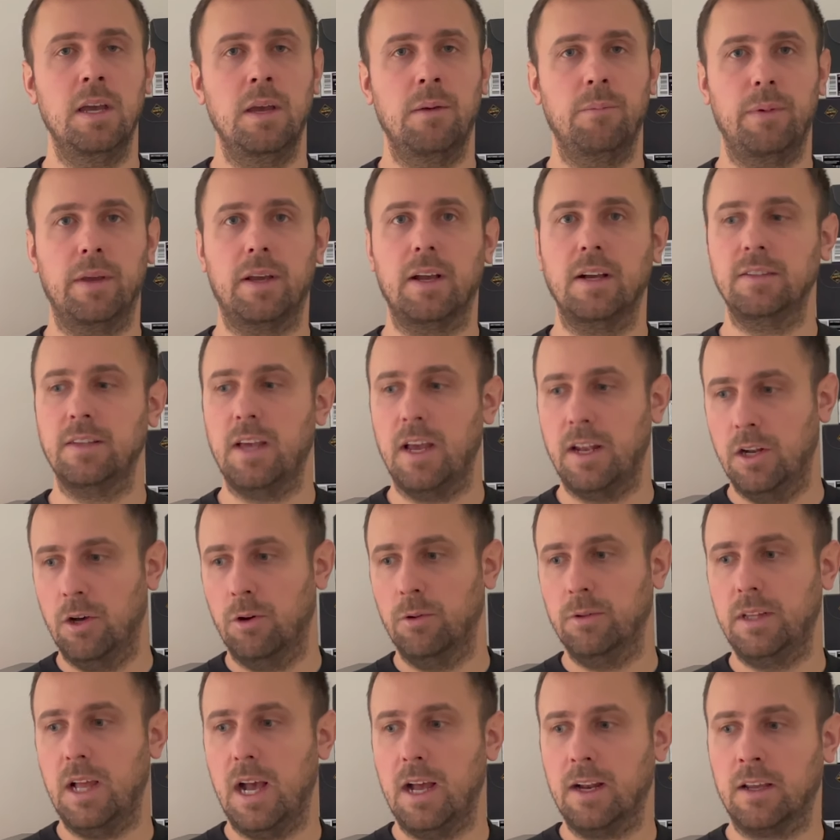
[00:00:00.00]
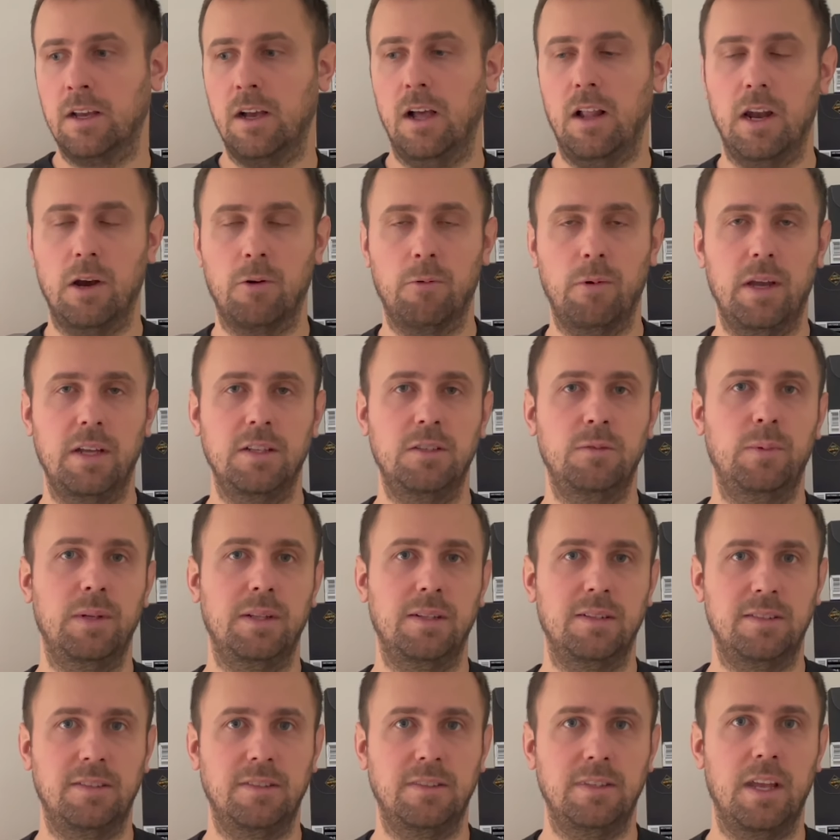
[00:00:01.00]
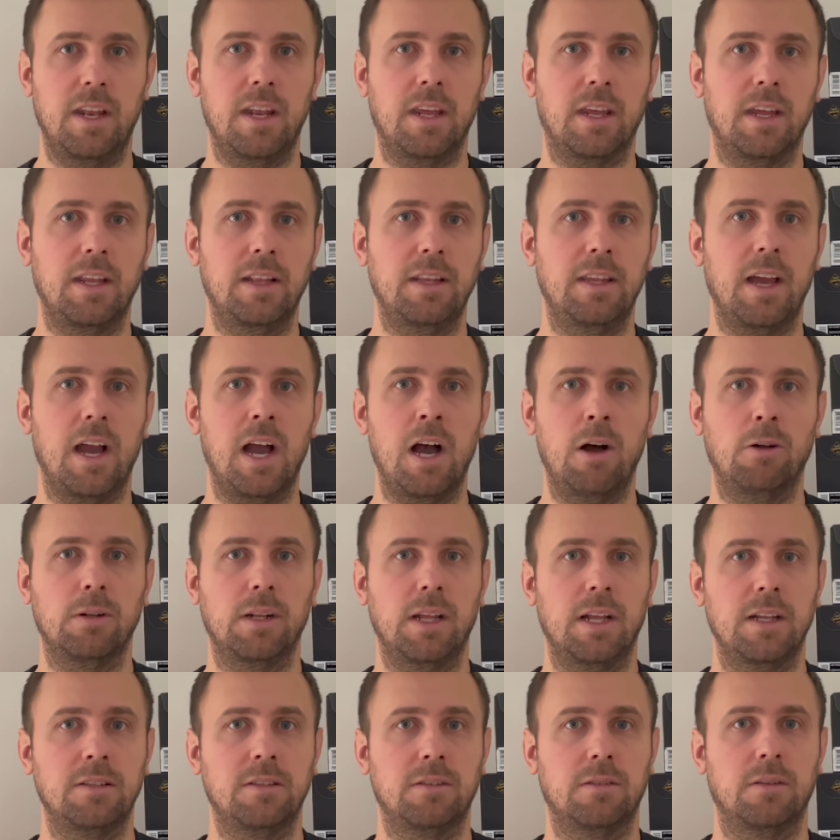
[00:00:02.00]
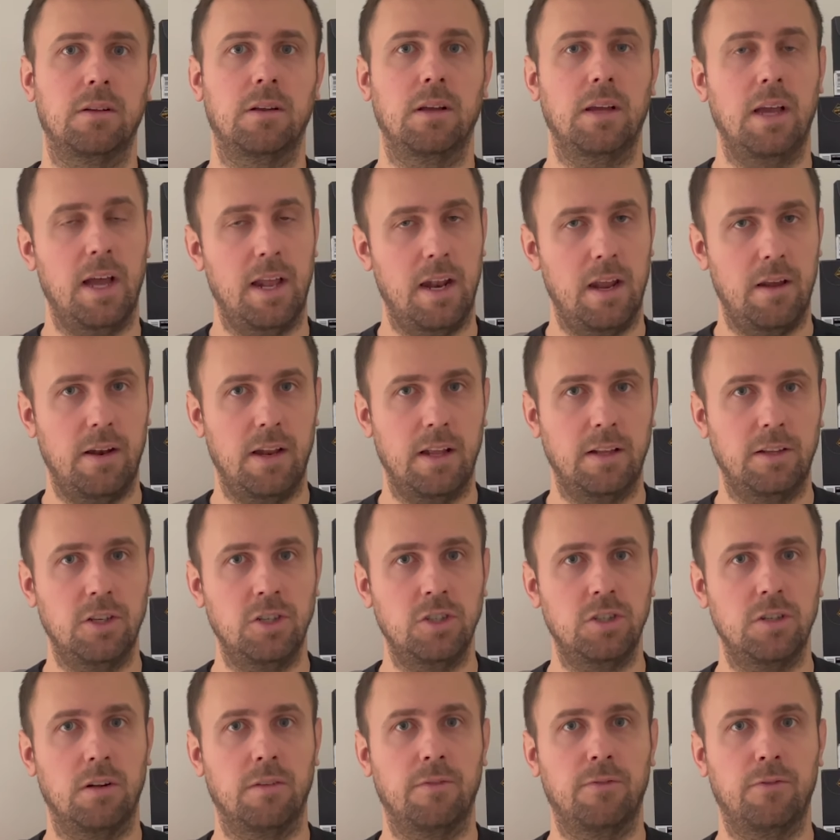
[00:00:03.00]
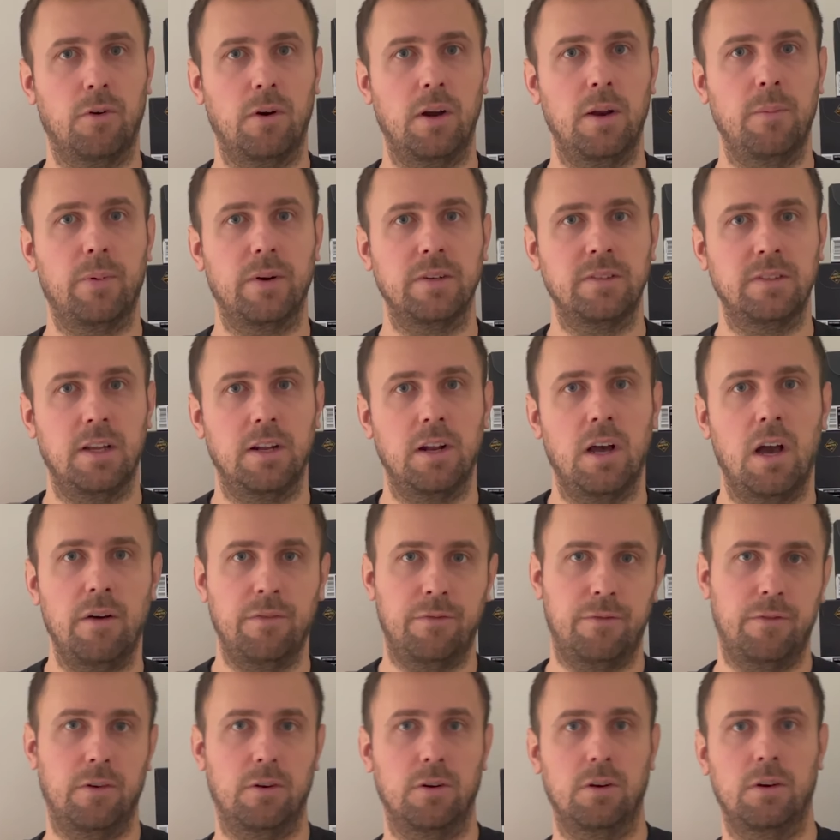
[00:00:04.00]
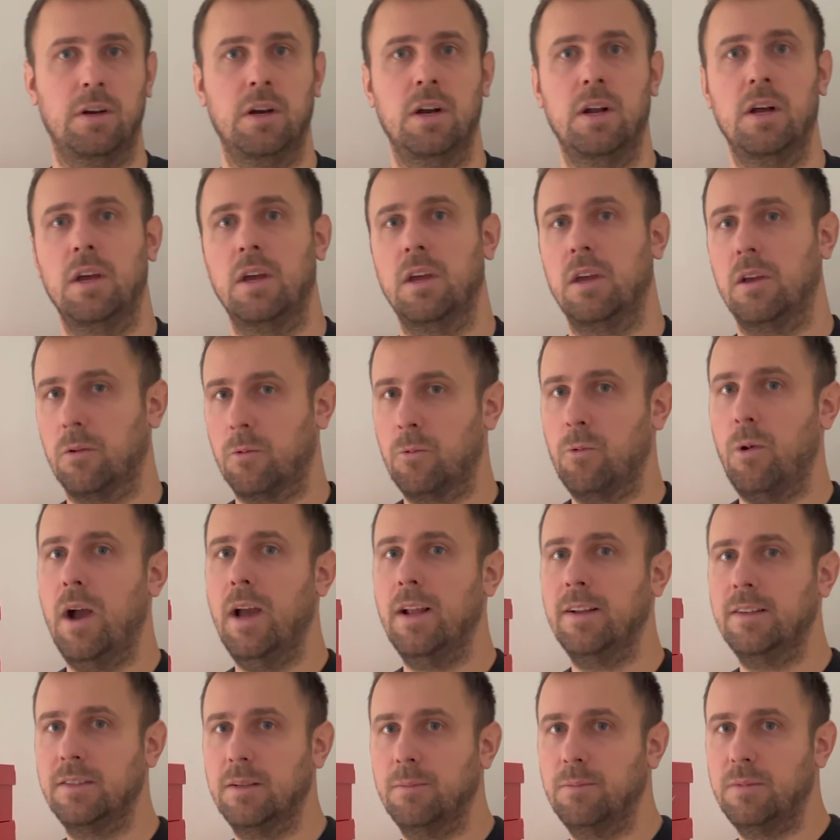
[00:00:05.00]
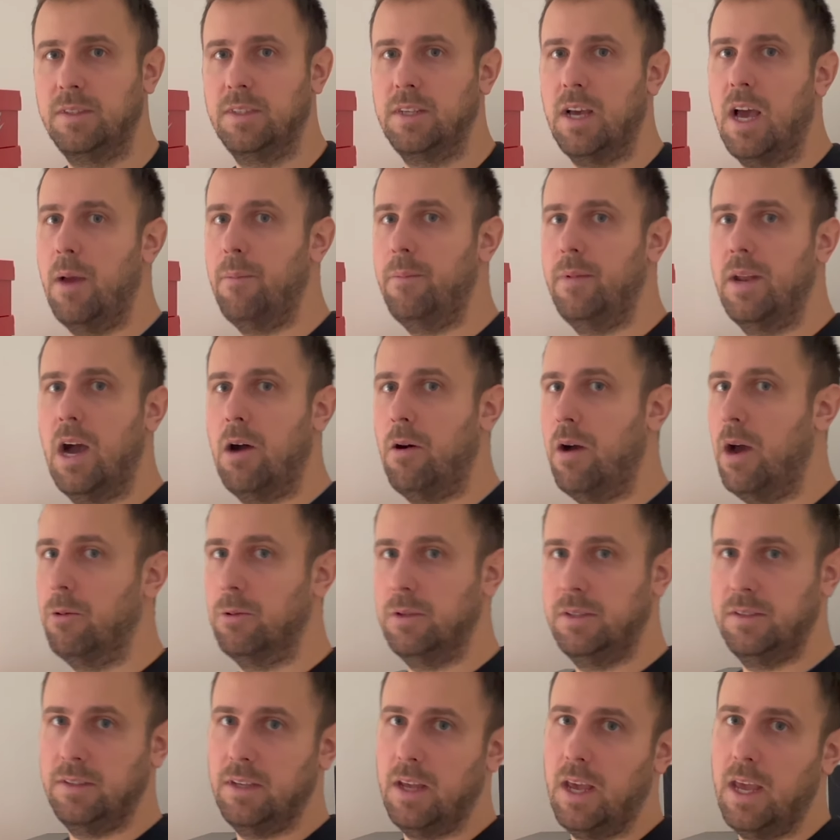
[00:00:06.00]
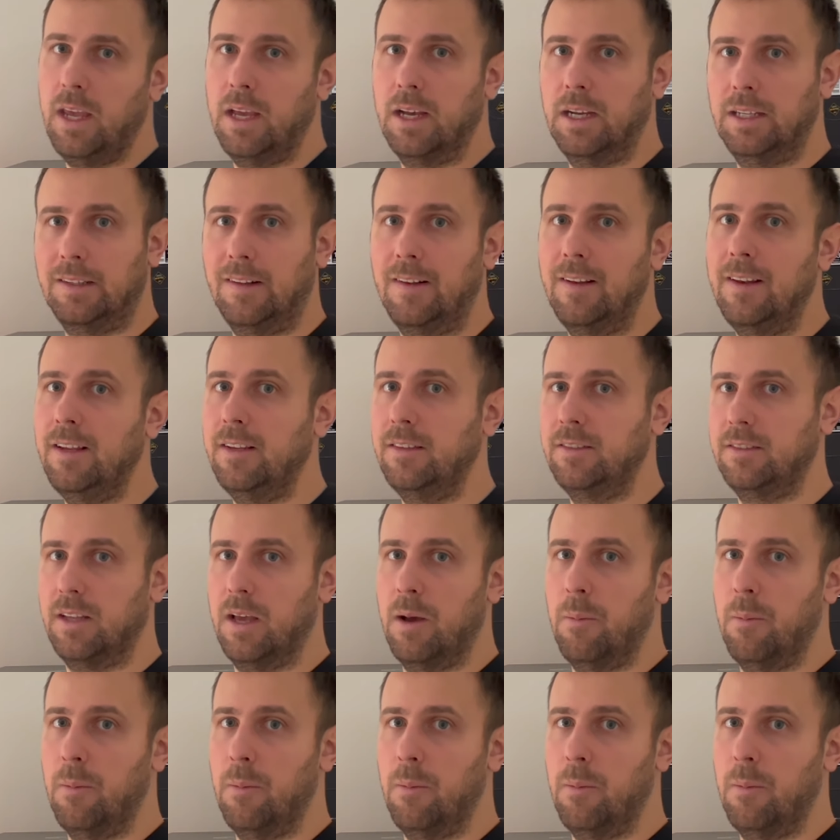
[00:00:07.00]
because I know that colorway has been sitting in the outlets at an additional 40% off for quite some time now. I would say at least a